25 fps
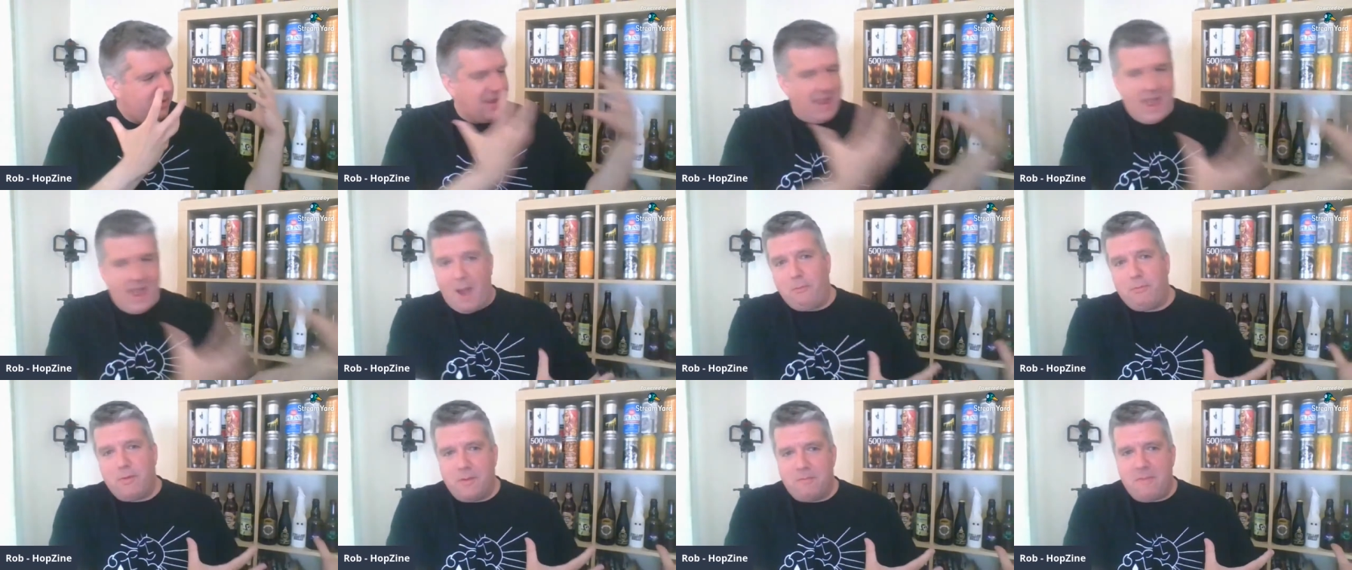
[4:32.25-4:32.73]

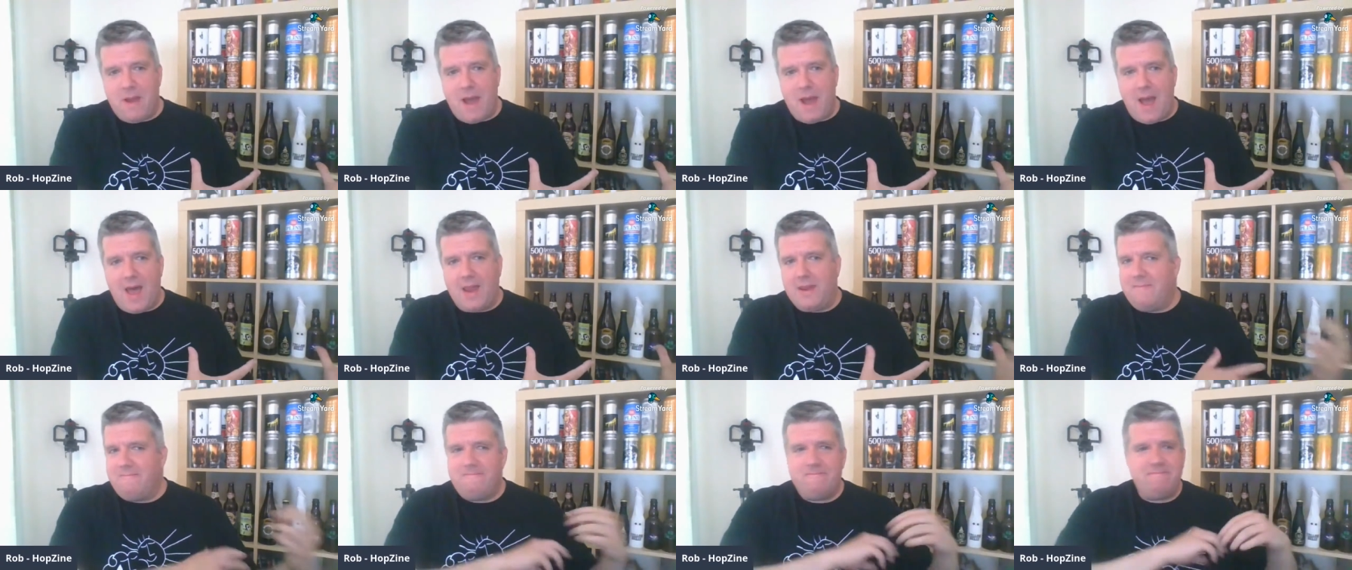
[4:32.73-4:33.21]

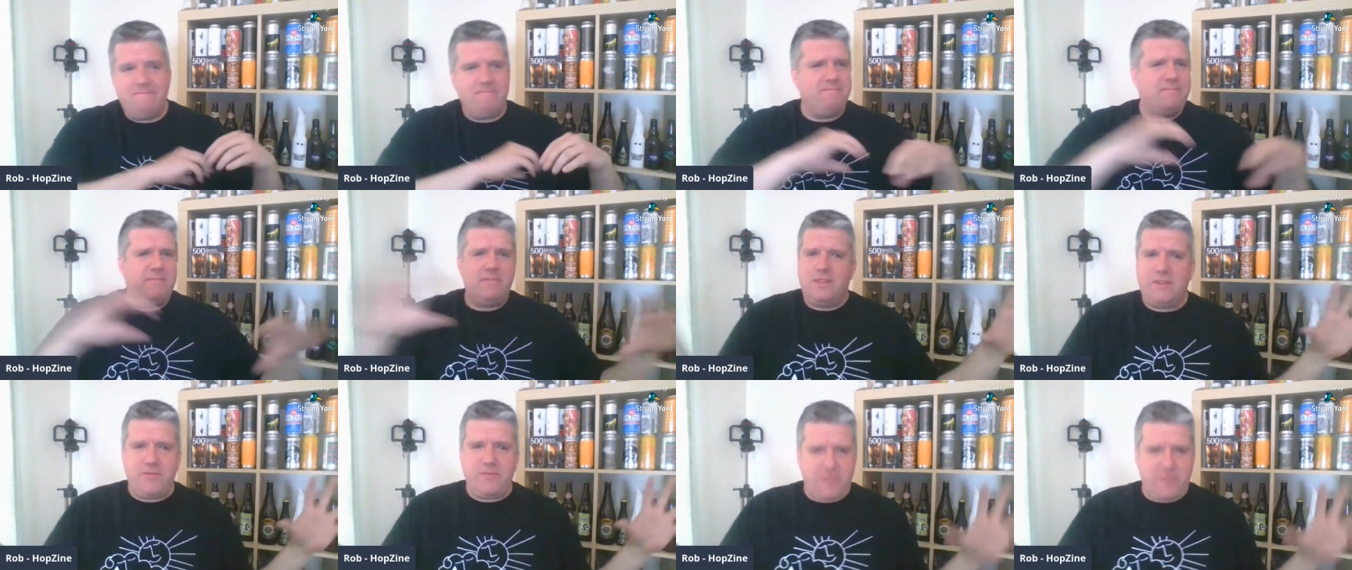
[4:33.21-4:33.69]
cameraman,
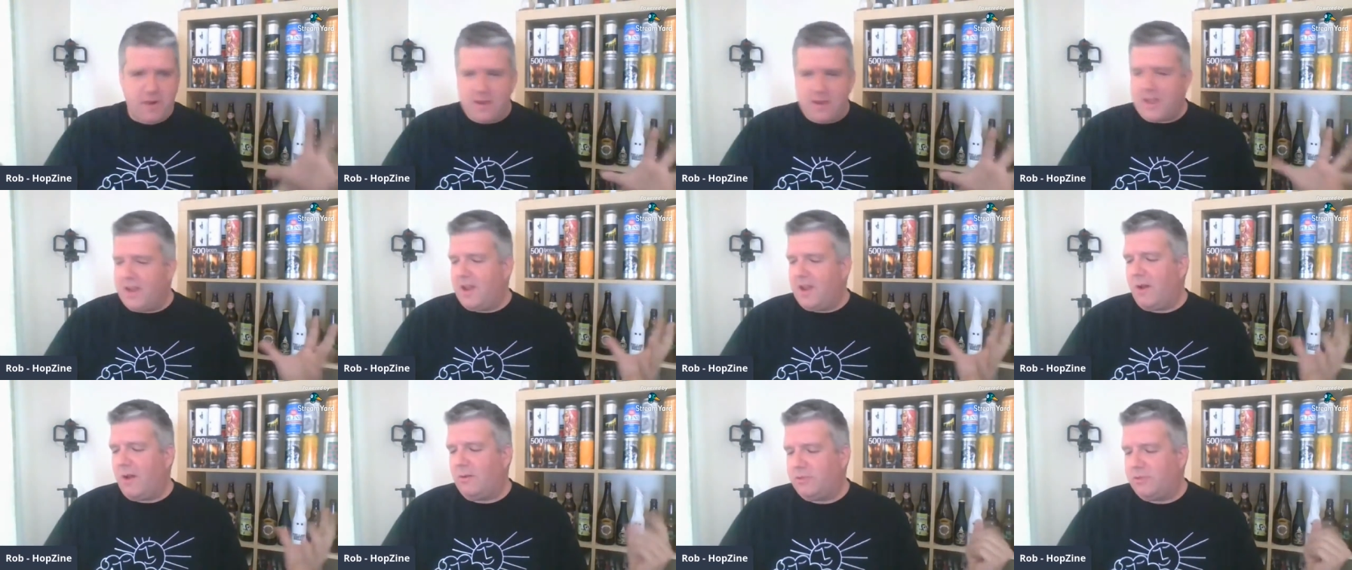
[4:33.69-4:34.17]
the
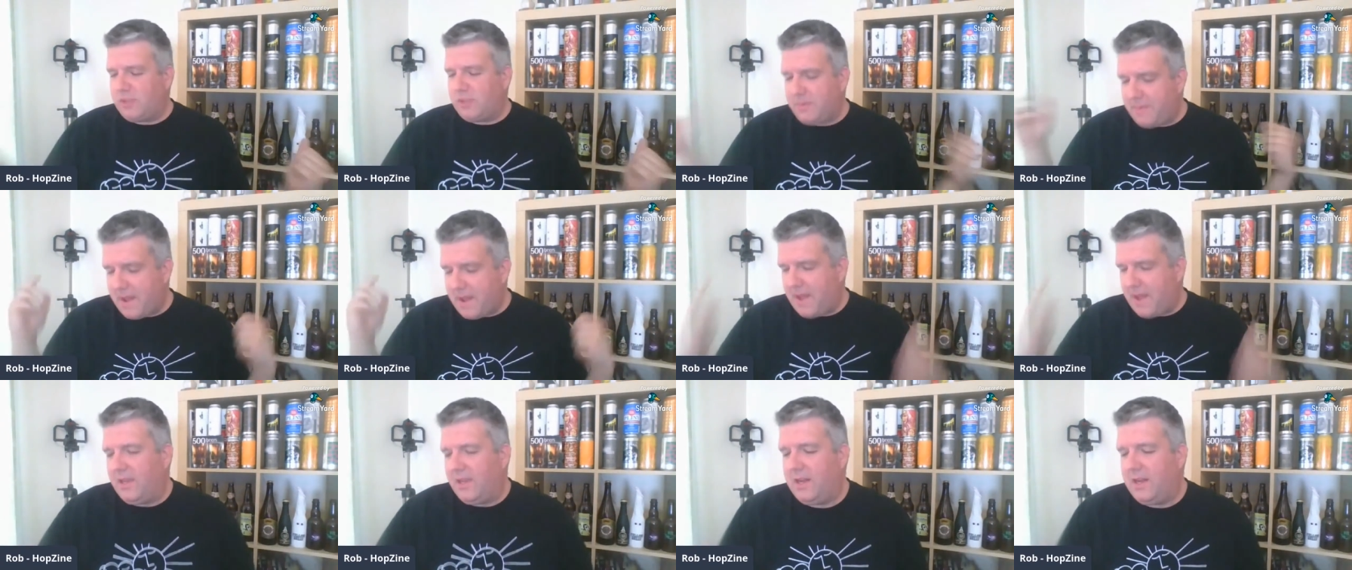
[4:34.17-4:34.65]
fucking whole
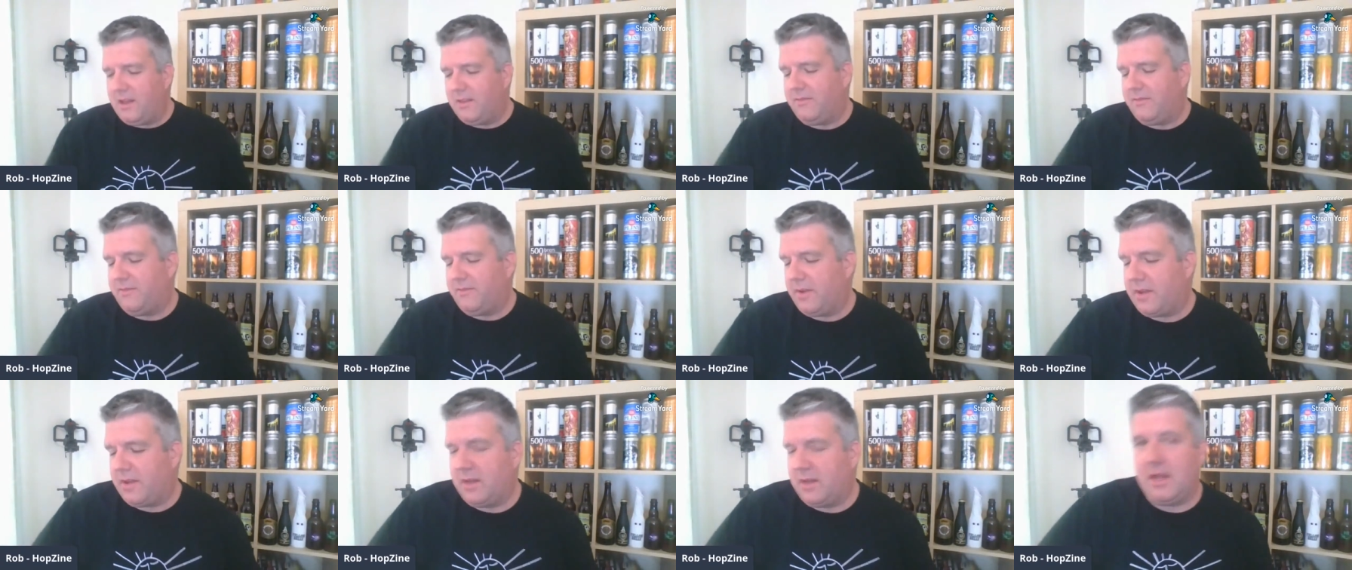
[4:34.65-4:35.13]
shebang. You know the
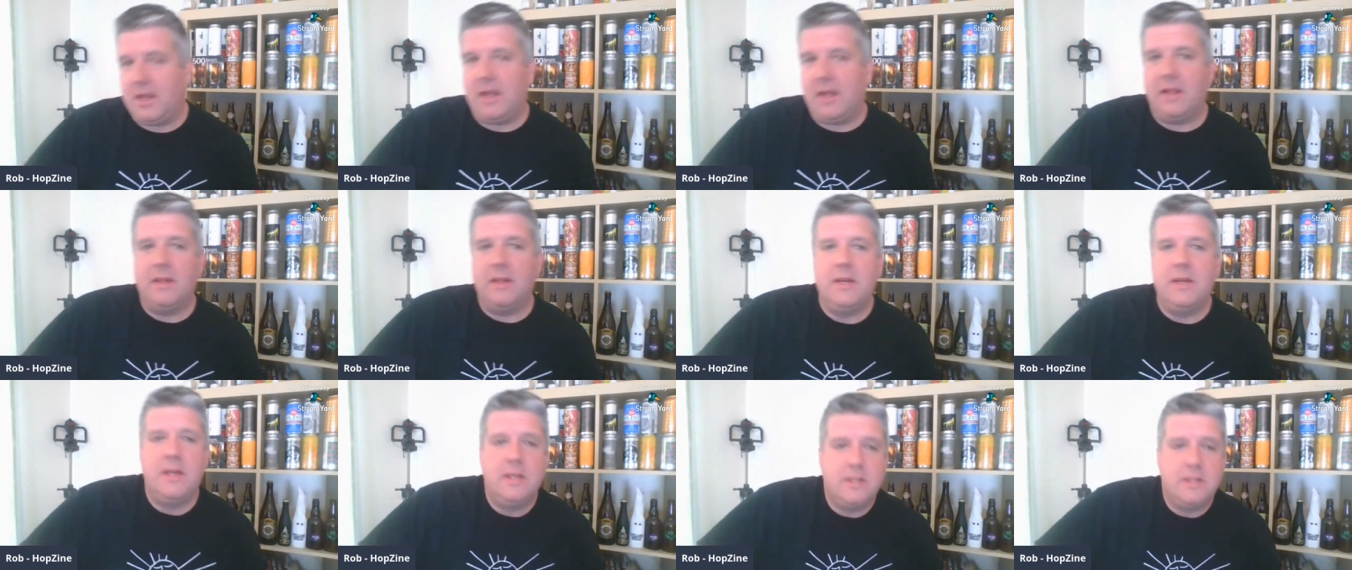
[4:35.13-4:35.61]
fucking deal.